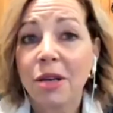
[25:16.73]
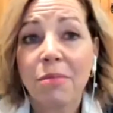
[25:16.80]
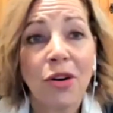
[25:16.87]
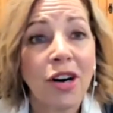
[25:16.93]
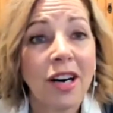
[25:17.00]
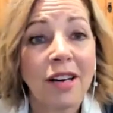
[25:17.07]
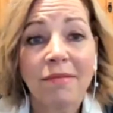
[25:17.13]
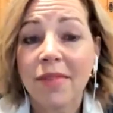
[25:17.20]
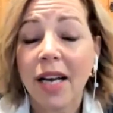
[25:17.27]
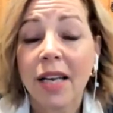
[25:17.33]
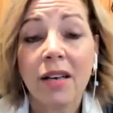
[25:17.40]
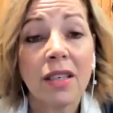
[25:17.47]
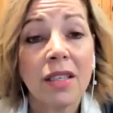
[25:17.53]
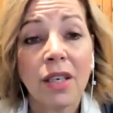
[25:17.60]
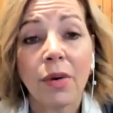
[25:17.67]
more. I
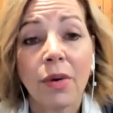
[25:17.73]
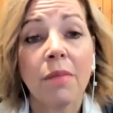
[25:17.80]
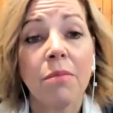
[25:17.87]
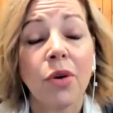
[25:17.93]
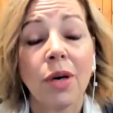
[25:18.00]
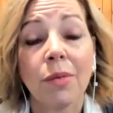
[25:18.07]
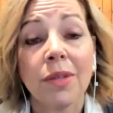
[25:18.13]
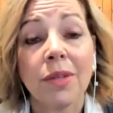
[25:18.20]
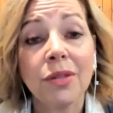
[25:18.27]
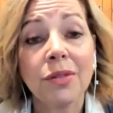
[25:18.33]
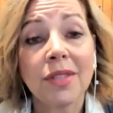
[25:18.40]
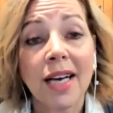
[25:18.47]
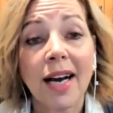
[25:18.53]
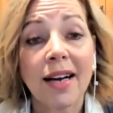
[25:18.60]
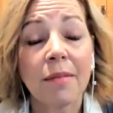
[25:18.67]
couldn't agree more. When you
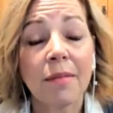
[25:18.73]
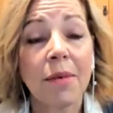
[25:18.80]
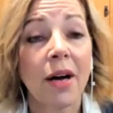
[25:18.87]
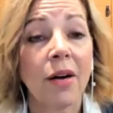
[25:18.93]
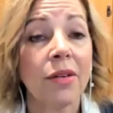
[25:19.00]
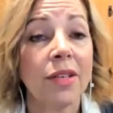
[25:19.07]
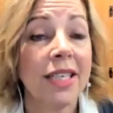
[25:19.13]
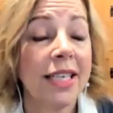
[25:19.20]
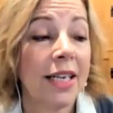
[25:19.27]
talk about,